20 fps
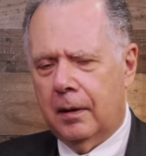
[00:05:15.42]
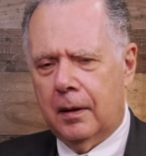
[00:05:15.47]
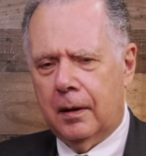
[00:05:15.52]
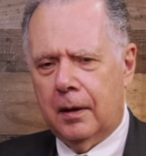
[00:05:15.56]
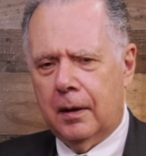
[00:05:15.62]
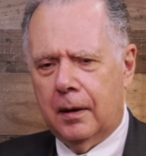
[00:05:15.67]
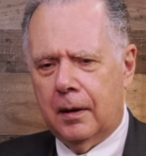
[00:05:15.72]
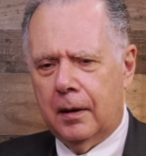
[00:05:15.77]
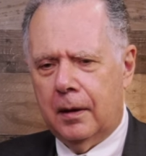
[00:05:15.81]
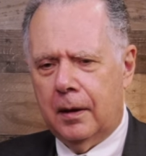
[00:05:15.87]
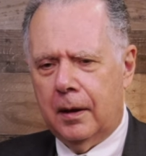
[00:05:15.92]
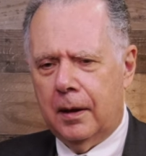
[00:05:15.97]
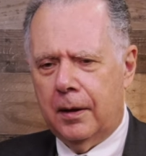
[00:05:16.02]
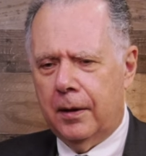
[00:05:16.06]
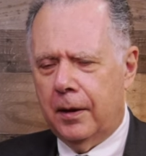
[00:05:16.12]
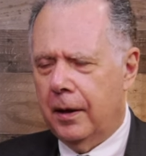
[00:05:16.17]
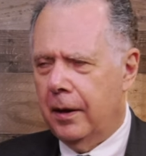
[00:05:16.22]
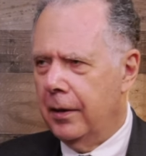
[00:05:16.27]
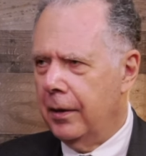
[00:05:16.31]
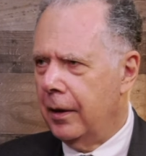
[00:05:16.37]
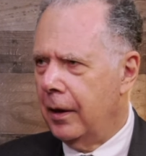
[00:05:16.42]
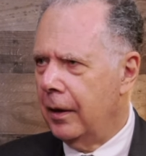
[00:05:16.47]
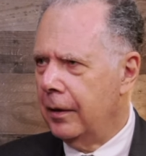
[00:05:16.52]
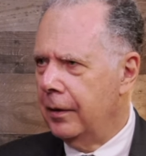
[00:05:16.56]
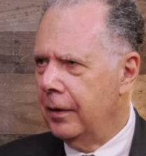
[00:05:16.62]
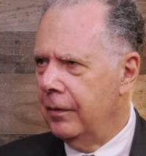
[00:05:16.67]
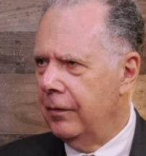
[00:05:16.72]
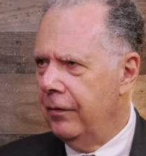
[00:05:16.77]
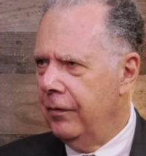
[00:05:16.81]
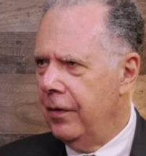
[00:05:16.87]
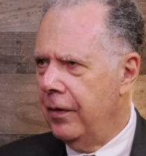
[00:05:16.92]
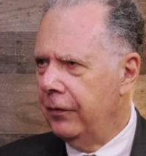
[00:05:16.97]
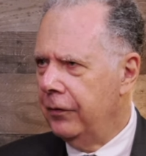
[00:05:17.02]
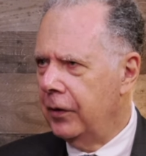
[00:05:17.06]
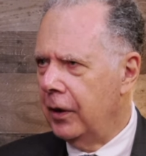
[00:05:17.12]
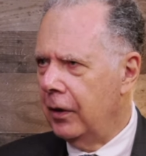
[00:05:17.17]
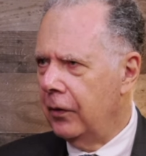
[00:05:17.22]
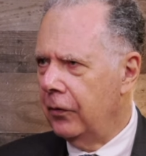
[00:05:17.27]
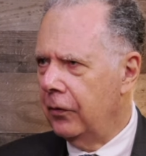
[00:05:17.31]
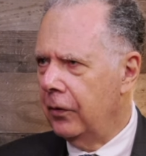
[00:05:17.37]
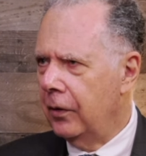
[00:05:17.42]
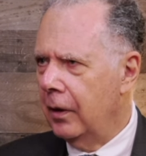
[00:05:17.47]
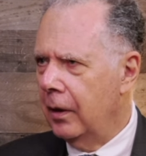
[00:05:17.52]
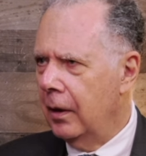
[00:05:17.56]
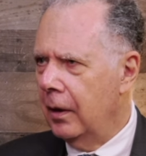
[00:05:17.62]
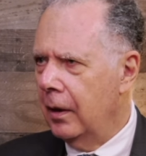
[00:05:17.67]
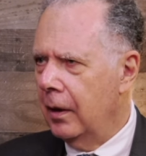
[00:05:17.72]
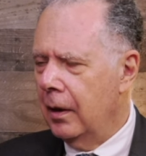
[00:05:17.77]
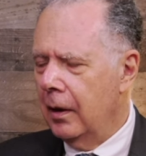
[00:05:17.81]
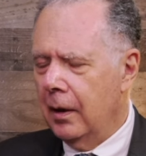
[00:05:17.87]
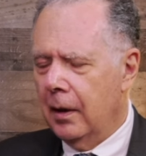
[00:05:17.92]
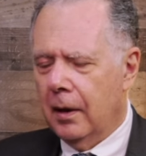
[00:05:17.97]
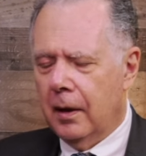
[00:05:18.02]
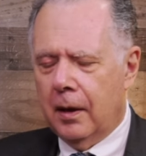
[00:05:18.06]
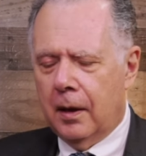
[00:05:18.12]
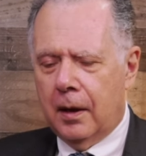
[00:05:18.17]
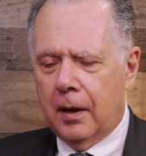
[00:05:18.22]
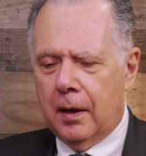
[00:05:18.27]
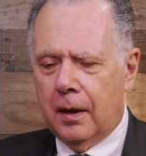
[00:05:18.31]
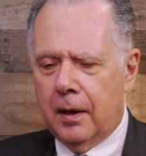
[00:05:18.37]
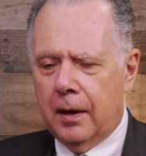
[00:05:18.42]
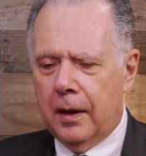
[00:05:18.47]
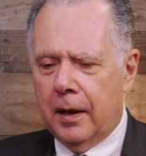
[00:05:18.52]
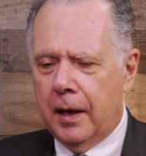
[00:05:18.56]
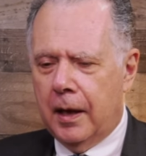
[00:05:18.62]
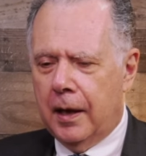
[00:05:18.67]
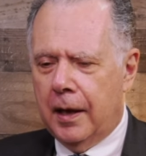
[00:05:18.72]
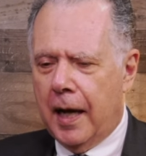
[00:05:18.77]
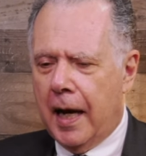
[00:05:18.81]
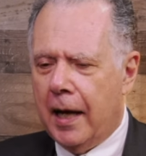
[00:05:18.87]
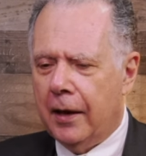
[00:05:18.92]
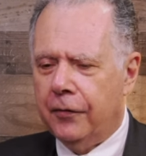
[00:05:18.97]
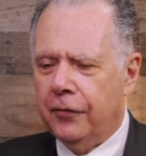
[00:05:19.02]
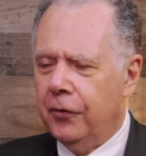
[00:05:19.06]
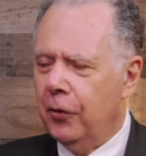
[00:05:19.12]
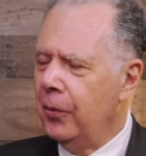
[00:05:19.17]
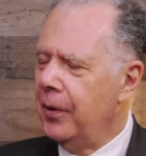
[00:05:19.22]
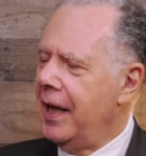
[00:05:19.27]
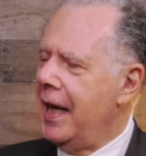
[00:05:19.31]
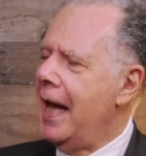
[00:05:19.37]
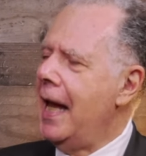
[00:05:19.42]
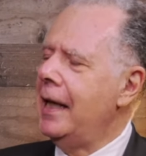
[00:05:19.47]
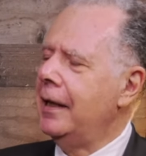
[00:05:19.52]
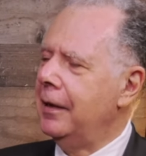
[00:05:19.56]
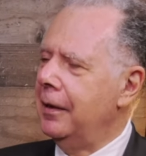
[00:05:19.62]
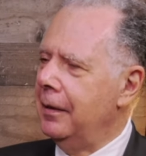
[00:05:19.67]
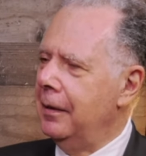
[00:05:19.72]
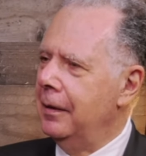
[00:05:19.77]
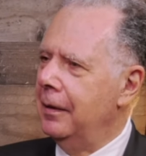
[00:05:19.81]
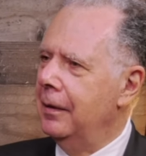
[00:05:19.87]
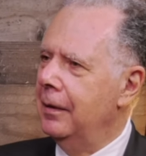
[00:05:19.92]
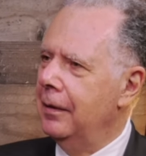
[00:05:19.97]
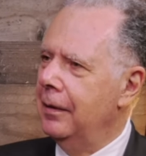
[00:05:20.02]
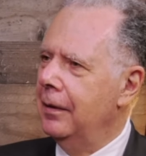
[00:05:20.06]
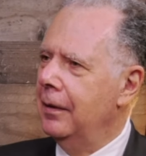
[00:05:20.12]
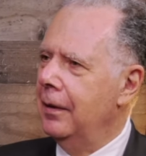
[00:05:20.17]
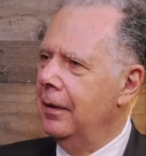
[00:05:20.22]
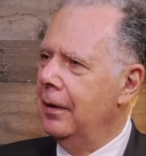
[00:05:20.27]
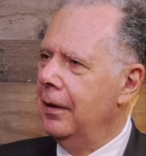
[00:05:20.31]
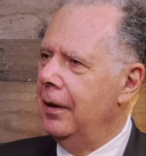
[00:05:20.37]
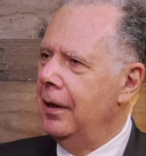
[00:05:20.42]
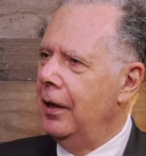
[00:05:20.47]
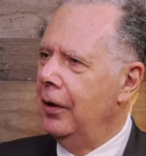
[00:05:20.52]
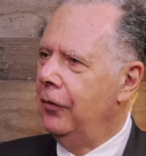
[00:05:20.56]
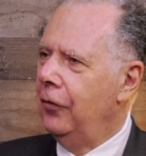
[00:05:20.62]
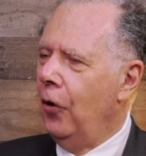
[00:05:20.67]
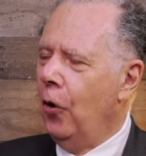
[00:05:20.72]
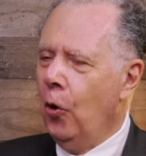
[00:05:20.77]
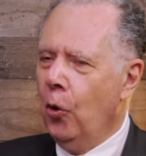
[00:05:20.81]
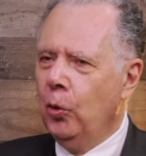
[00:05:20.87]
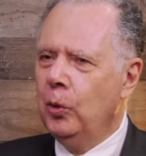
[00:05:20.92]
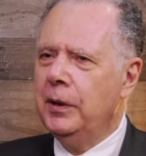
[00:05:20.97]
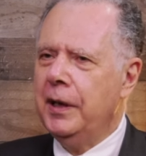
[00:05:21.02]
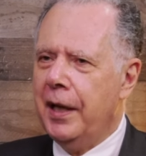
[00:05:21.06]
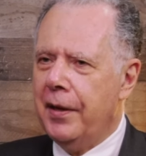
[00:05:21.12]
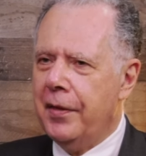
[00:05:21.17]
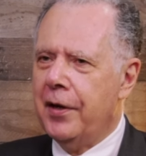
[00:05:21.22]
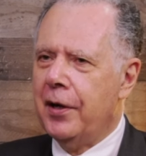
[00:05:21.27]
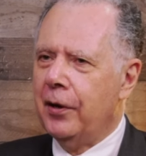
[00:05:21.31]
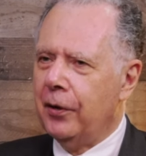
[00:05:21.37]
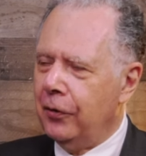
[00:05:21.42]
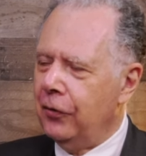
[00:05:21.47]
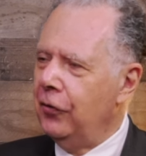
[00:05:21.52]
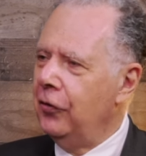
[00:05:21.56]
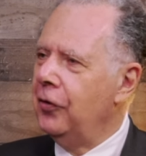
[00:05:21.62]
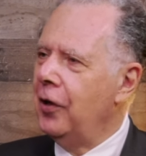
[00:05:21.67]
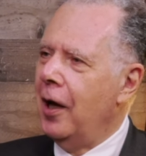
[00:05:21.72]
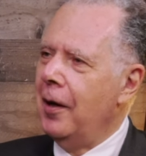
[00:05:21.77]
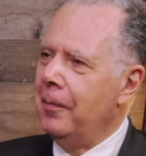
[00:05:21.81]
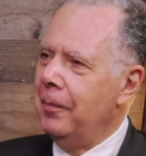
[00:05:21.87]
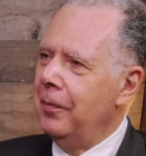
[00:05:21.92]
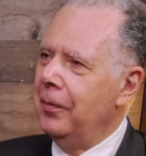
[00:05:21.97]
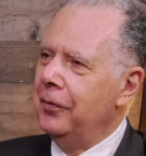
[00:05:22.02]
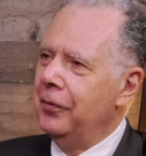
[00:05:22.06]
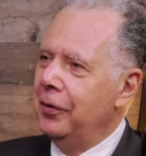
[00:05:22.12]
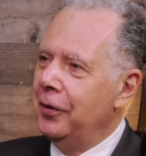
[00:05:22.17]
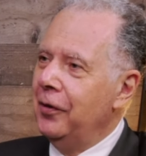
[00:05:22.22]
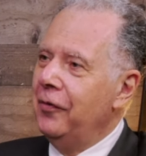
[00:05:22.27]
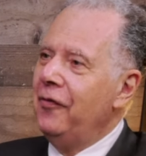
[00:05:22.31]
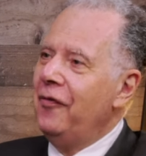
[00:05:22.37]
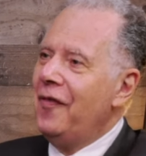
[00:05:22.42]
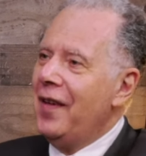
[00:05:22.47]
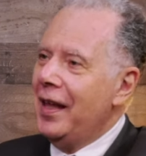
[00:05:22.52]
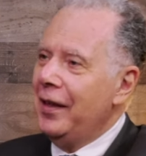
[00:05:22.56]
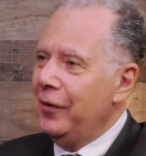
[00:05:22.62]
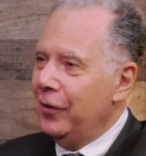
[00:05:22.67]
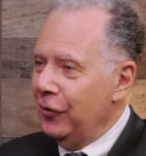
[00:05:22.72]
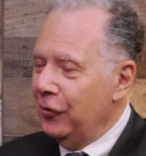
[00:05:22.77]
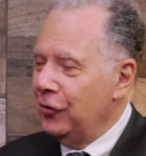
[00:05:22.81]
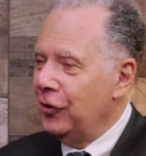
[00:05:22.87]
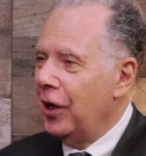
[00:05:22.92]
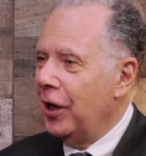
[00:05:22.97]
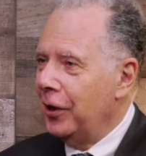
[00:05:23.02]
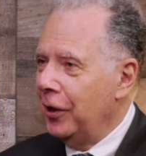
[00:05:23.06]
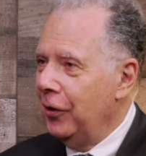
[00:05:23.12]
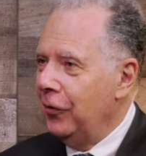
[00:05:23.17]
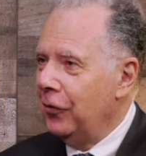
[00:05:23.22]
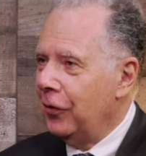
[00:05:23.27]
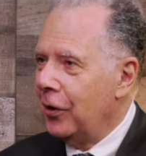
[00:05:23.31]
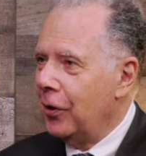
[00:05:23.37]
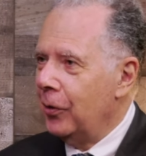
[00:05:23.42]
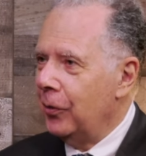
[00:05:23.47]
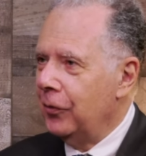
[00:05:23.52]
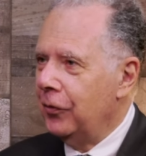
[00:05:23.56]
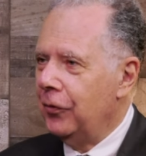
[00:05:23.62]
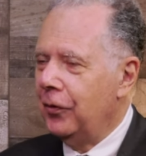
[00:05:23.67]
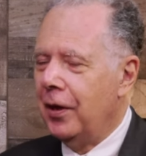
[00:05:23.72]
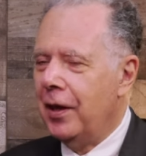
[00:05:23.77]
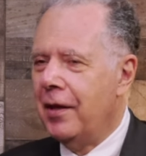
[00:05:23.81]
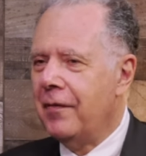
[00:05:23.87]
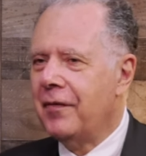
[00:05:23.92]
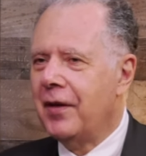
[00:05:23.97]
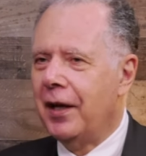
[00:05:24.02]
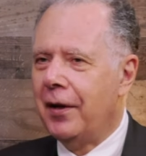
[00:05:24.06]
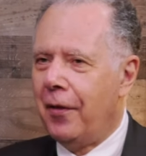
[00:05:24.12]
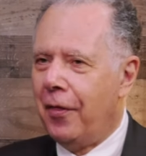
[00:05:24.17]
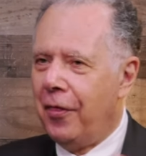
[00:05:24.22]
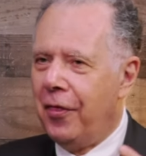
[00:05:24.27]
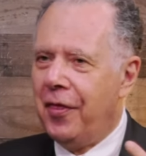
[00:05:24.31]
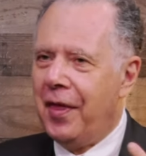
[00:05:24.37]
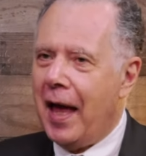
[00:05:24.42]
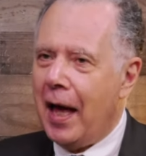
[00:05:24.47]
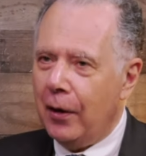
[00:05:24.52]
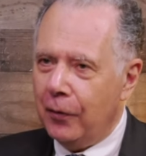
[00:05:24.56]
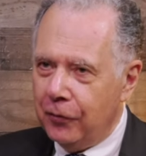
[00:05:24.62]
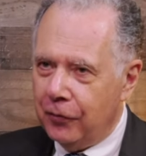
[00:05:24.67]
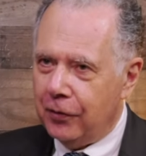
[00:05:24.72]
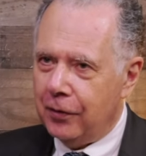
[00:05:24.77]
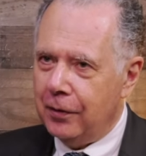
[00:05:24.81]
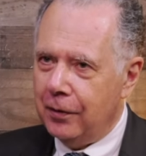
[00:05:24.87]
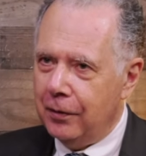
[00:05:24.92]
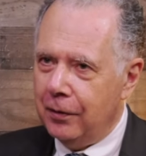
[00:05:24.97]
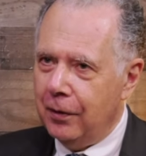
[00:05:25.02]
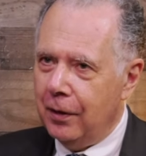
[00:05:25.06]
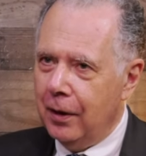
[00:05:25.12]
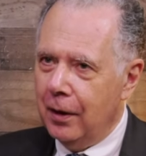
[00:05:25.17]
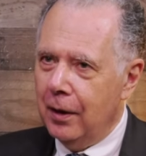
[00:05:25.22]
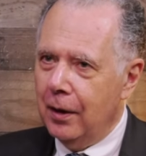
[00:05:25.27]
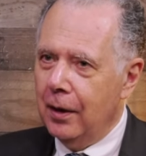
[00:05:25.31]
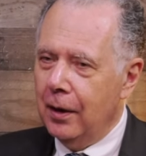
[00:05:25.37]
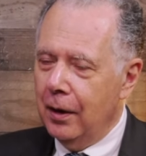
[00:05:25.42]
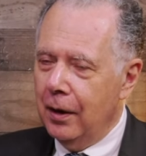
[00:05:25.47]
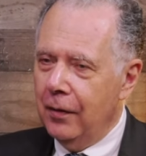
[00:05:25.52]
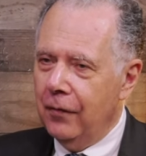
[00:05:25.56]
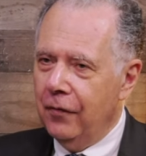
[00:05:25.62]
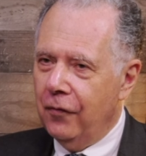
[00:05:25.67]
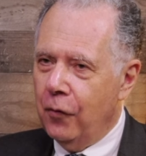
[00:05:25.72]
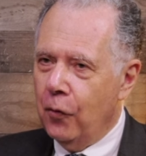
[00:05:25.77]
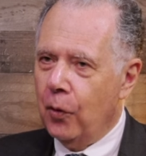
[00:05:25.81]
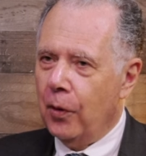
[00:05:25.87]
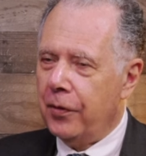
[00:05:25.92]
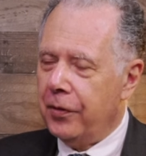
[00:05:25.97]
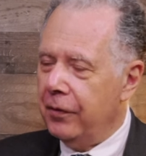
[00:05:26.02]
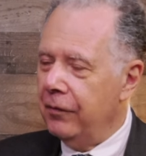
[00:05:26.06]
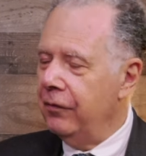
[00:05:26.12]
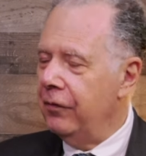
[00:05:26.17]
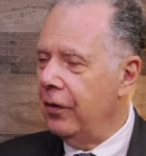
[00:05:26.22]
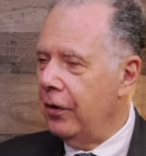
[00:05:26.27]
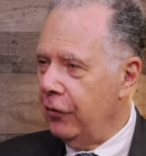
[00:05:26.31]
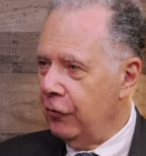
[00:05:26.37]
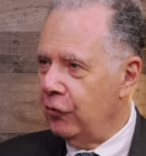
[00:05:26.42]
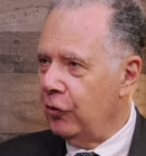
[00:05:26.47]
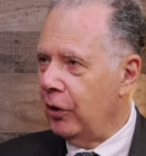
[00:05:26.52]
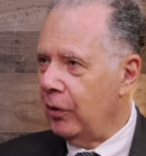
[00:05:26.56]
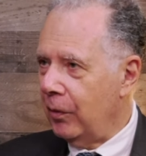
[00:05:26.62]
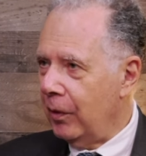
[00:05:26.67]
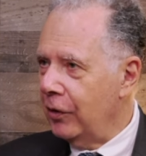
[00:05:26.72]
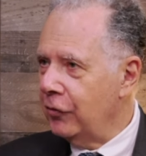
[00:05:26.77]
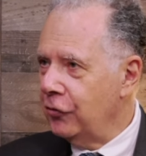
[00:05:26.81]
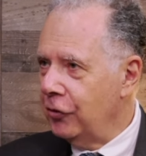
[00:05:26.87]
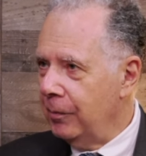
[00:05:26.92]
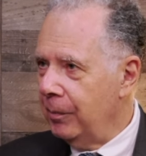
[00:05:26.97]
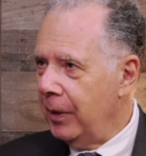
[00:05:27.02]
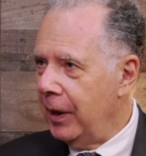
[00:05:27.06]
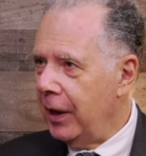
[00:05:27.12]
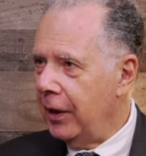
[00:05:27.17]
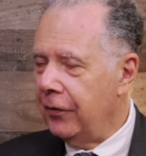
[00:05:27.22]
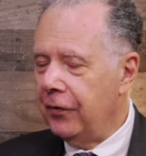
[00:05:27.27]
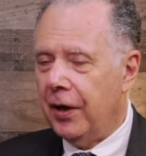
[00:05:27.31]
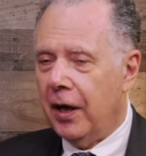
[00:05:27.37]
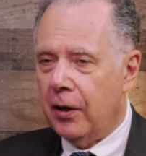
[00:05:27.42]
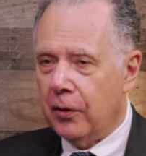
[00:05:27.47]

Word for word: Uh, in the in the 1950s. Uh, it has no cannon. It's only there to stop to defend the Chinese coast, and they've got a thousand fourth and fifth generation planes.